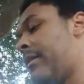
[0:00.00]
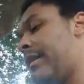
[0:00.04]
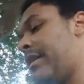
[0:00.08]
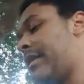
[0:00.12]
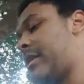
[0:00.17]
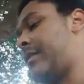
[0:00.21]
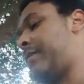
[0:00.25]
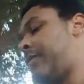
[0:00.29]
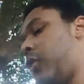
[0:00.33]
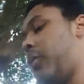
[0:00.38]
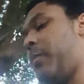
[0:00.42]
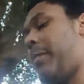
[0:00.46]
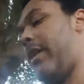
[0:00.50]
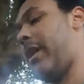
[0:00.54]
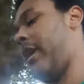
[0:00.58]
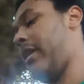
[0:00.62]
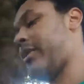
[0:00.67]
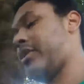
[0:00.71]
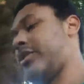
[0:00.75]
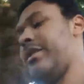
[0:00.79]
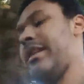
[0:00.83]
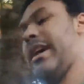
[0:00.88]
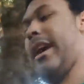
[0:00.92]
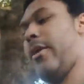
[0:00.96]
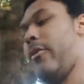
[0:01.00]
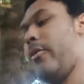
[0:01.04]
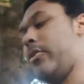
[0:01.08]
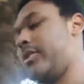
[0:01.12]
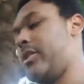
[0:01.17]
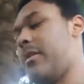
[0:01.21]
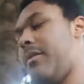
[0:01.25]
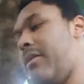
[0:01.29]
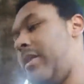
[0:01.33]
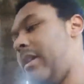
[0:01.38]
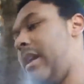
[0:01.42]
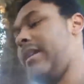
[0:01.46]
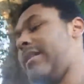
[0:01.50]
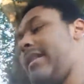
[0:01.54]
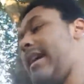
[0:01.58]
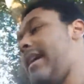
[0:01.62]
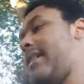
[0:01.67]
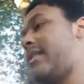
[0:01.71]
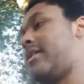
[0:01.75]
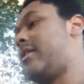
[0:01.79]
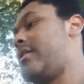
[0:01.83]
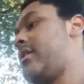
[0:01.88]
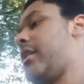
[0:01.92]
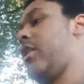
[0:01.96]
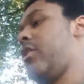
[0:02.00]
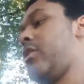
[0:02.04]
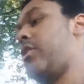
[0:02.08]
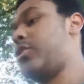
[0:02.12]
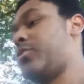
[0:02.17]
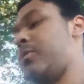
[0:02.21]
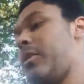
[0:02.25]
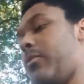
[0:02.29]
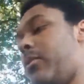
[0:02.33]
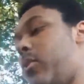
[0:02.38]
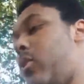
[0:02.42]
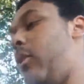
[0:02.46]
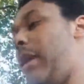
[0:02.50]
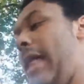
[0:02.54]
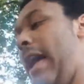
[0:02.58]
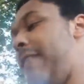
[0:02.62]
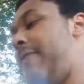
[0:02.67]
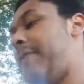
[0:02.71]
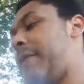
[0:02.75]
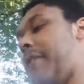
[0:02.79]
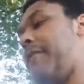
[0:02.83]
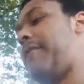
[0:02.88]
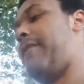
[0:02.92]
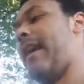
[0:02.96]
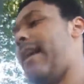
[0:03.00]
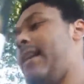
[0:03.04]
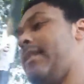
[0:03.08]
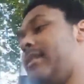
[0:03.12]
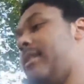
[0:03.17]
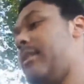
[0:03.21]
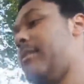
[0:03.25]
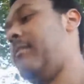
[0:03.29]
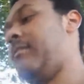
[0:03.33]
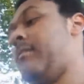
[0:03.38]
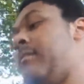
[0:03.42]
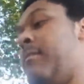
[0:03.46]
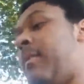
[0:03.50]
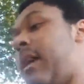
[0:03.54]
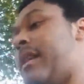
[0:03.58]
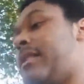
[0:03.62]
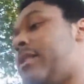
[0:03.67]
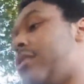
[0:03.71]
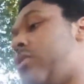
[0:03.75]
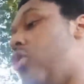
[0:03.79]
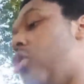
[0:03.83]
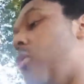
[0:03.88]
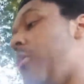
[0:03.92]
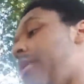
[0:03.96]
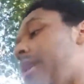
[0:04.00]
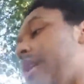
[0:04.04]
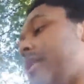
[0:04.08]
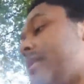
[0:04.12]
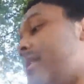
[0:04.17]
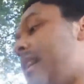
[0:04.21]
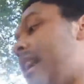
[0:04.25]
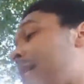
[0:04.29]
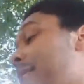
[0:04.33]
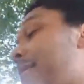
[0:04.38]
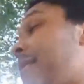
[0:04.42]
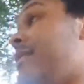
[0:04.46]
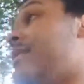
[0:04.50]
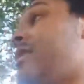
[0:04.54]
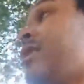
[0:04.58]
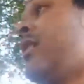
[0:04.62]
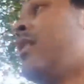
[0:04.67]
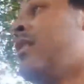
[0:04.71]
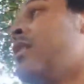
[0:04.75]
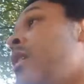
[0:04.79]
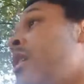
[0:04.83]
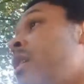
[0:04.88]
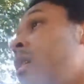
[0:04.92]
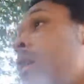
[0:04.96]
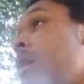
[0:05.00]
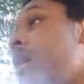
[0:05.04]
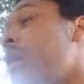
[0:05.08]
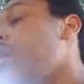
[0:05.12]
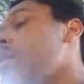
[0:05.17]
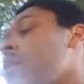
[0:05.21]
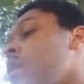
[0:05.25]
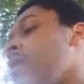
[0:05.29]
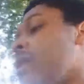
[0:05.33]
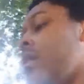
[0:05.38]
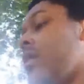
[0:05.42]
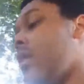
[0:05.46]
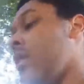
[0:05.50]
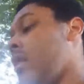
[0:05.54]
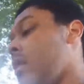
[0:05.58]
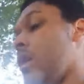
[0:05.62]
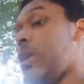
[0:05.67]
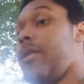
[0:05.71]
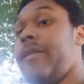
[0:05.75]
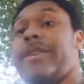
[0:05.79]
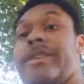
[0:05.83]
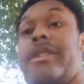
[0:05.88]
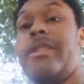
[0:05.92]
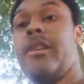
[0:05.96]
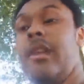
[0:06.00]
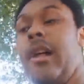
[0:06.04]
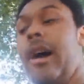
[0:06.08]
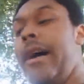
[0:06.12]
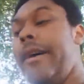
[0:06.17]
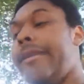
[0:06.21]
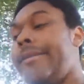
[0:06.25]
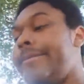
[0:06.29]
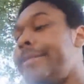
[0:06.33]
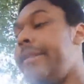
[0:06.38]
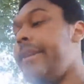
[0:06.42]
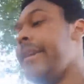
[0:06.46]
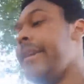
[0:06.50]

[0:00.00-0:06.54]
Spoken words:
it's a full production now or something like that, you know, because we were all AFMAL fans and Buttercorp at that time, and a lot of us still are.